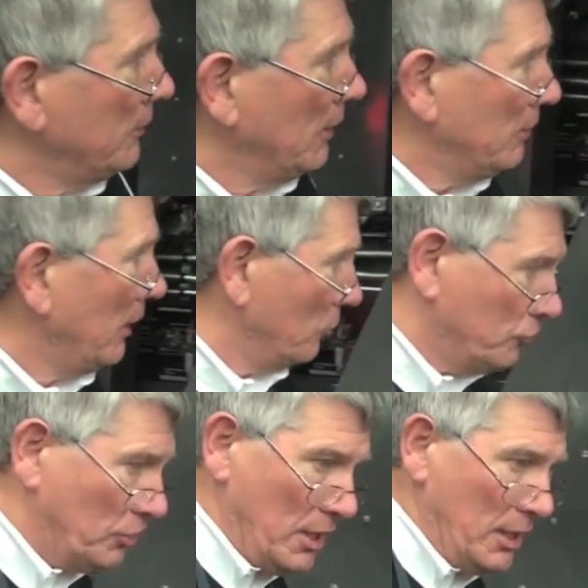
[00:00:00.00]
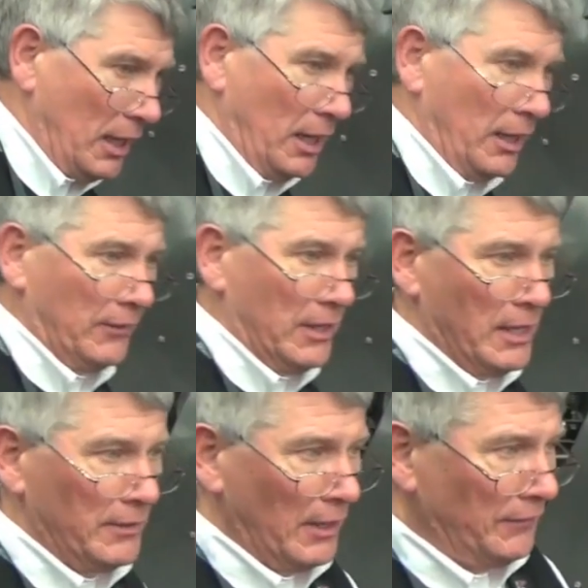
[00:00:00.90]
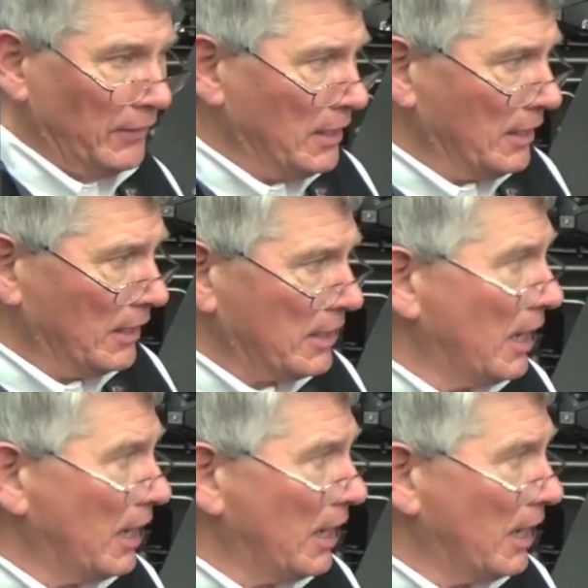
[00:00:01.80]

th that you'll see on the on the uh,